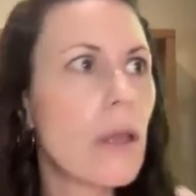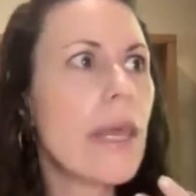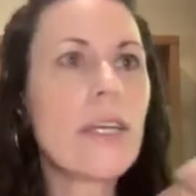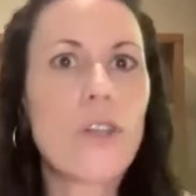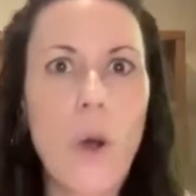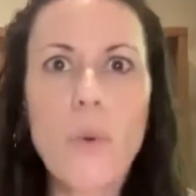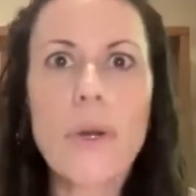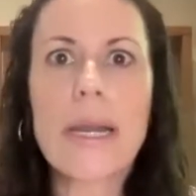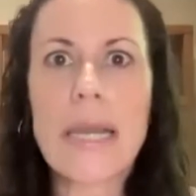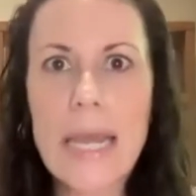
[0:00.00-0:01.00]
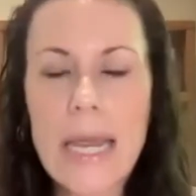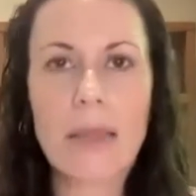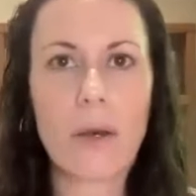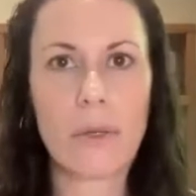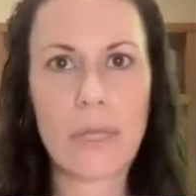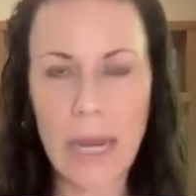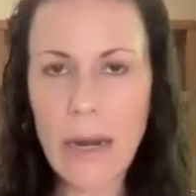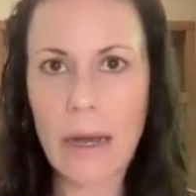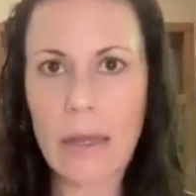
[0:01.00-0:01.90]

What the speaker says: They don't need those data.